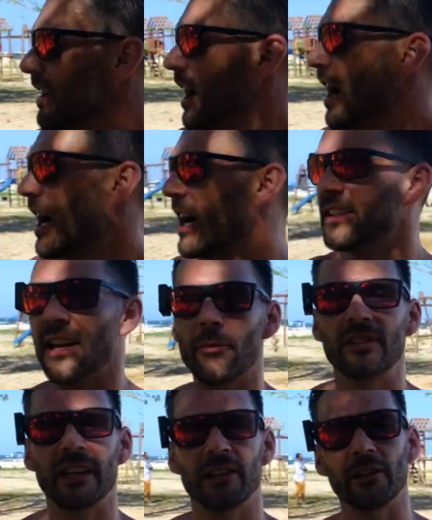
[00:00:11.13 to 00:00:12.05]
Uh, today
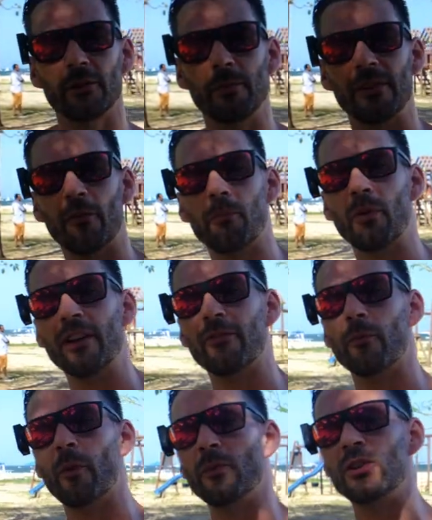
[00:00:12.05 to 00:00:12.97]
we're taking a little bit of a break
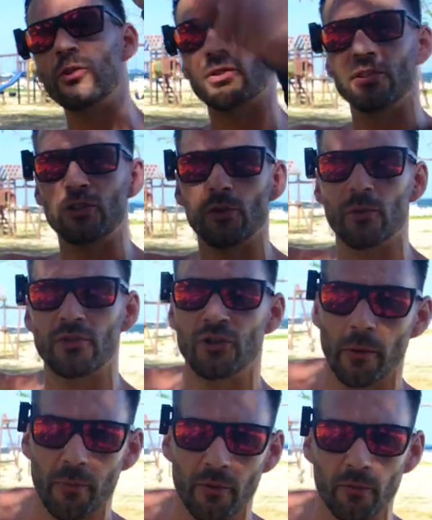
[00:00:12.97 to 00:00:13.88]
from what we usually do with
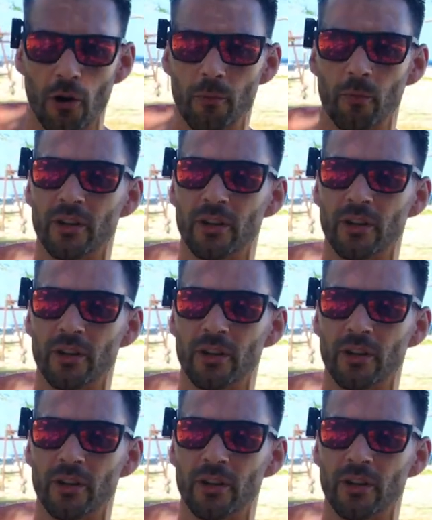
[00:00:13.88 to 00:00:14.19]
jump and rope.